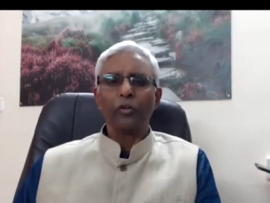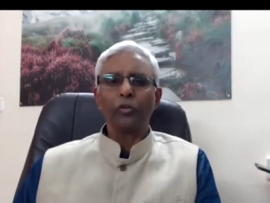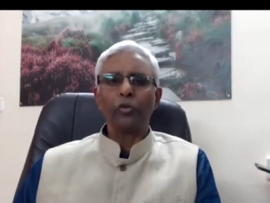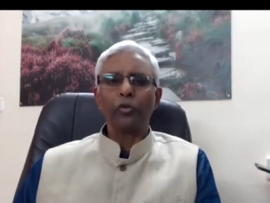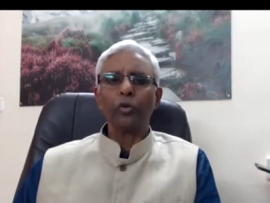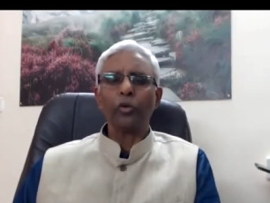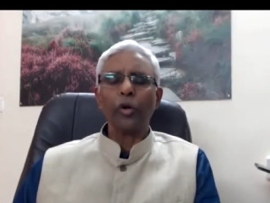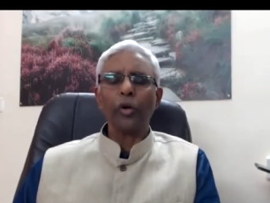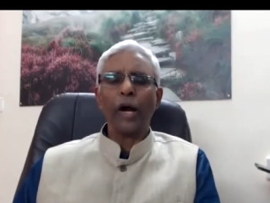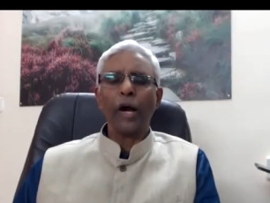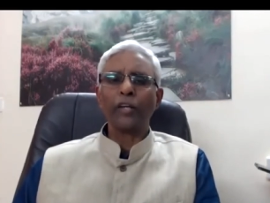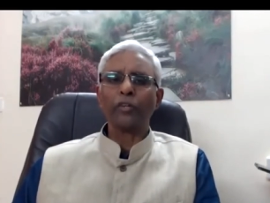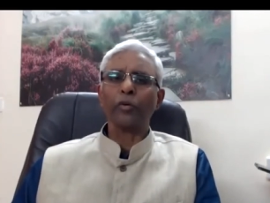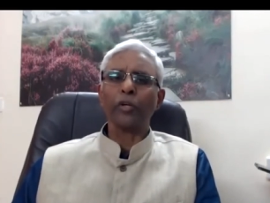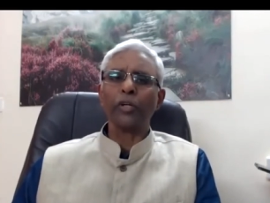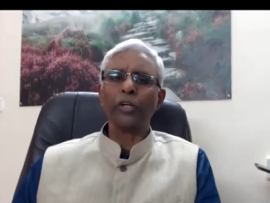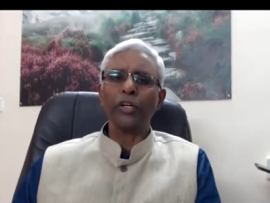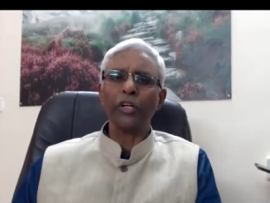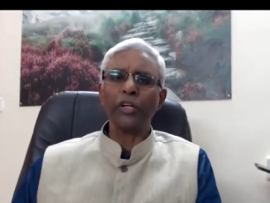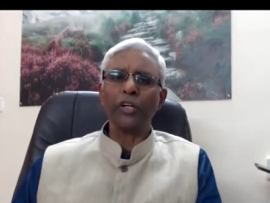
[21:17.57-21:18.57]
to
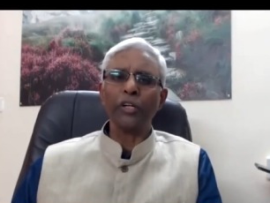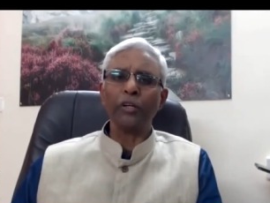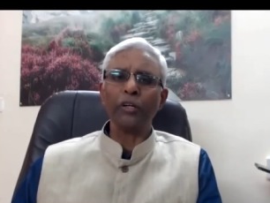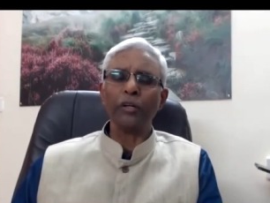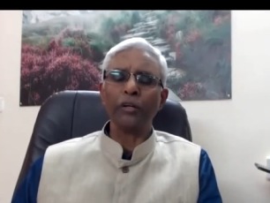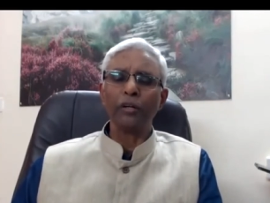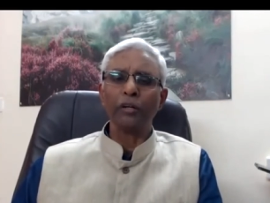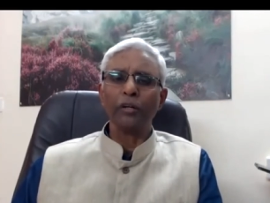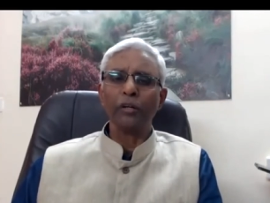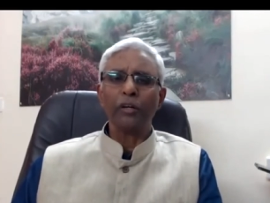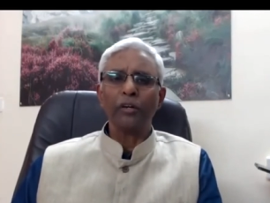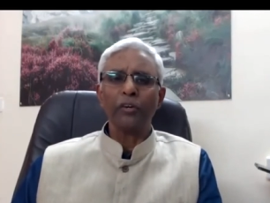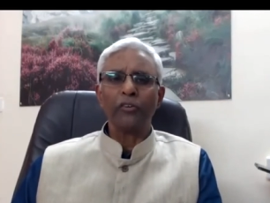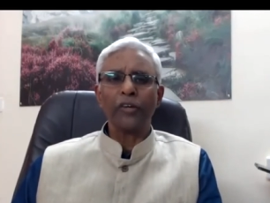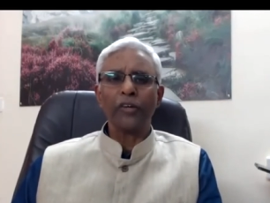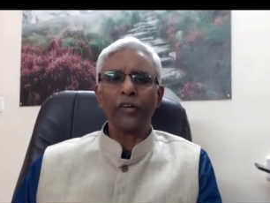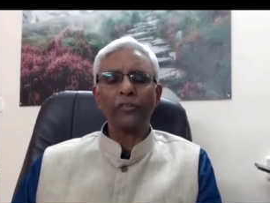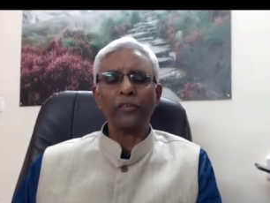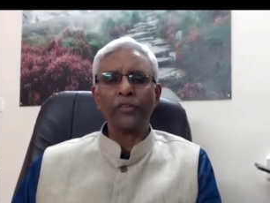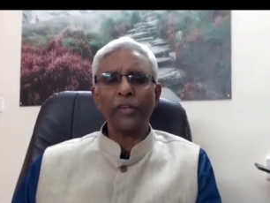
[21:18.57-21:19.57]
actually
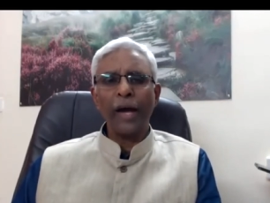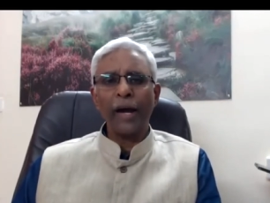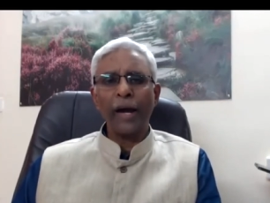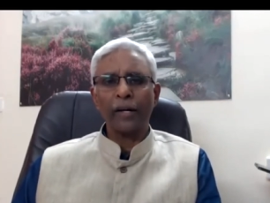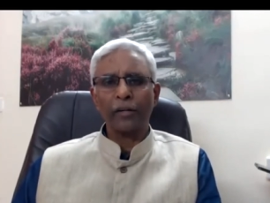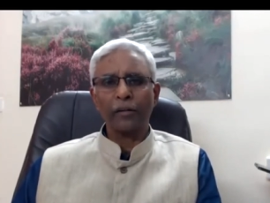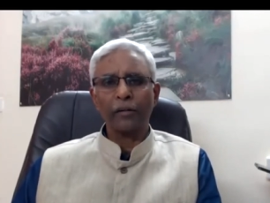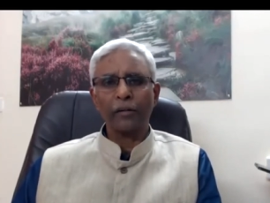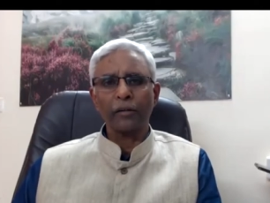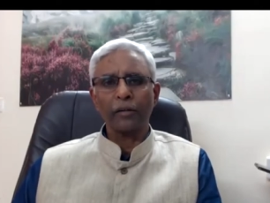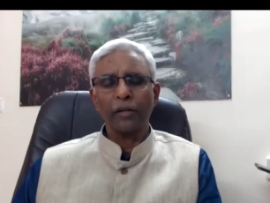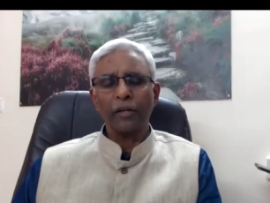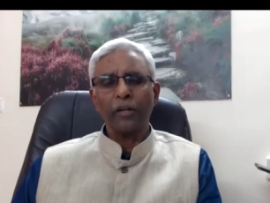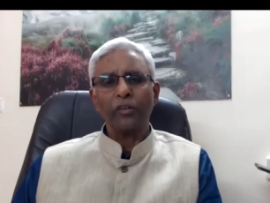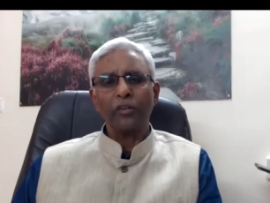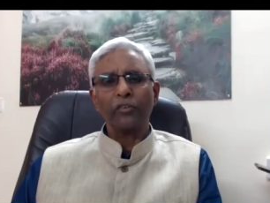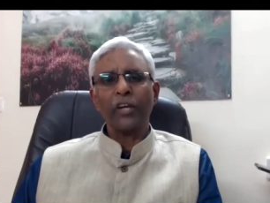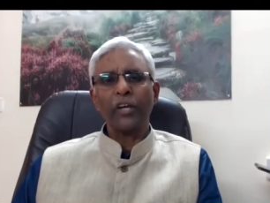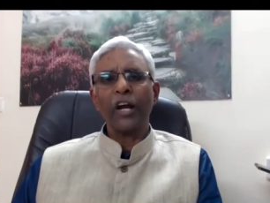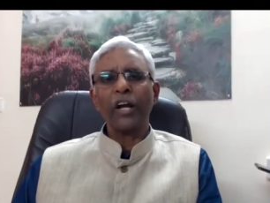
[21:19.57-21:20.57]
transact,
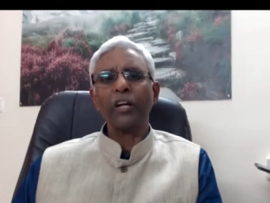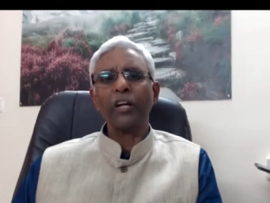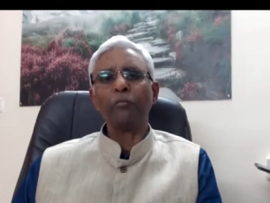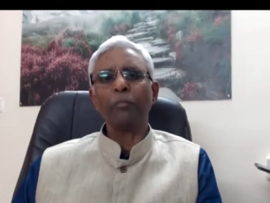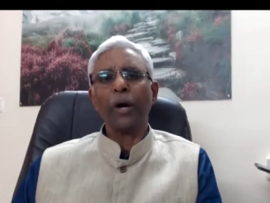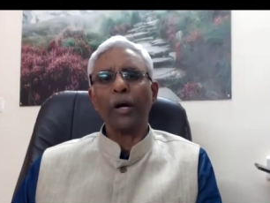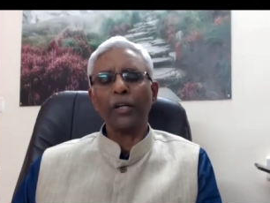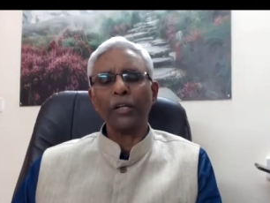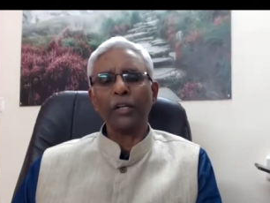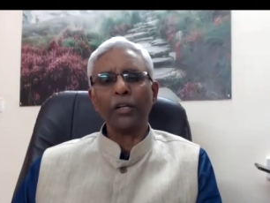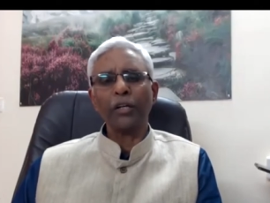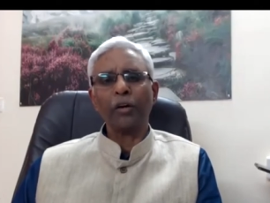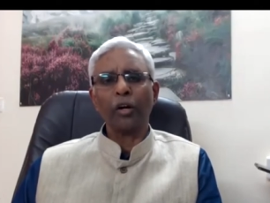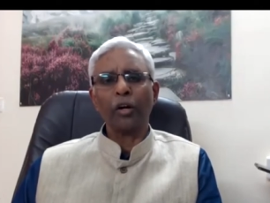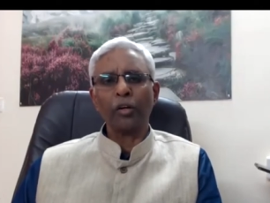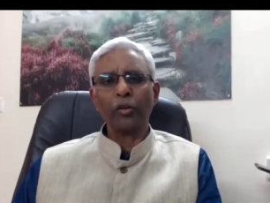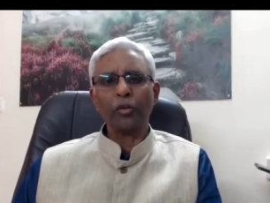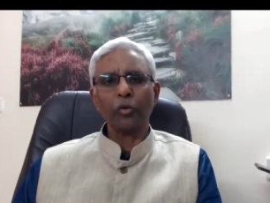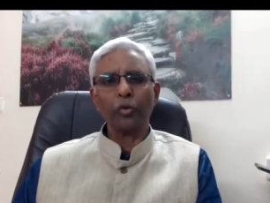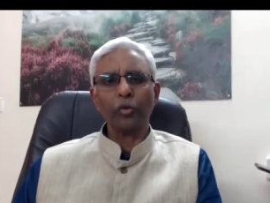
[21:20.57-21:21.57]
send money
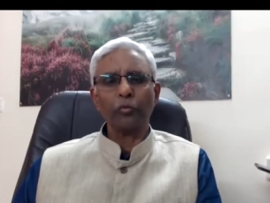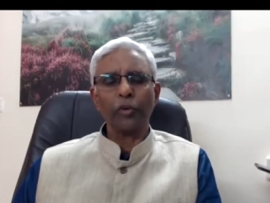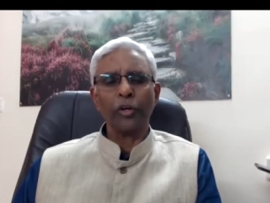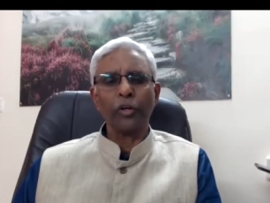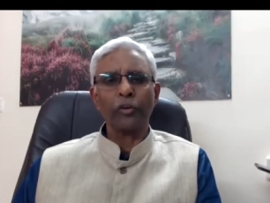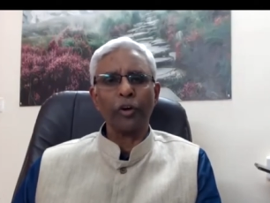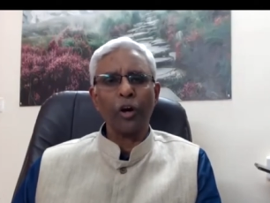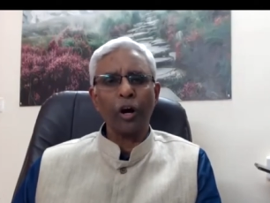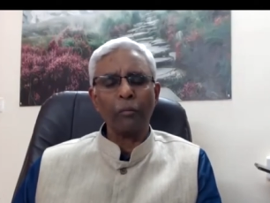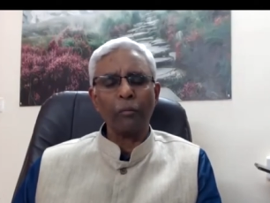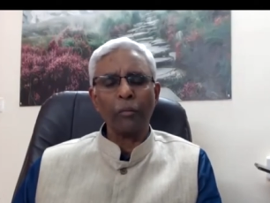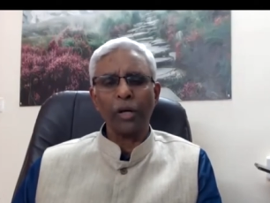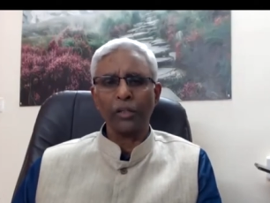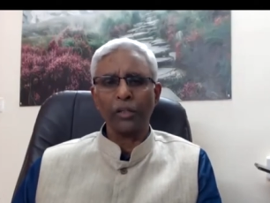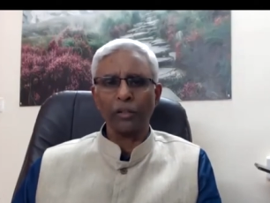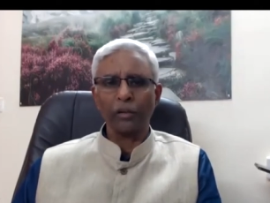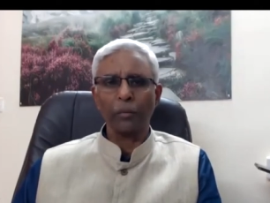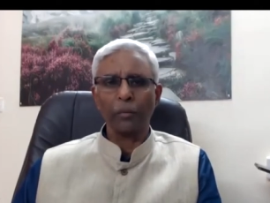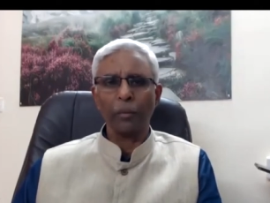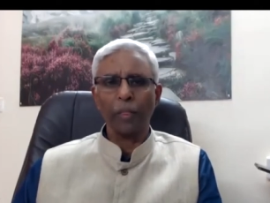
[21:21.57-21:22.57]
or to withdraw
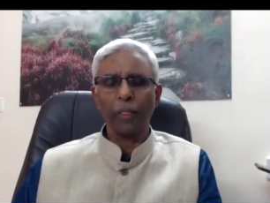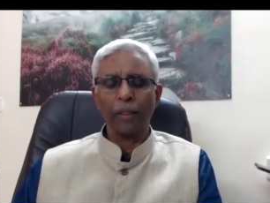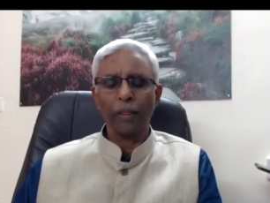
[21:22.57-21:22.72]
money.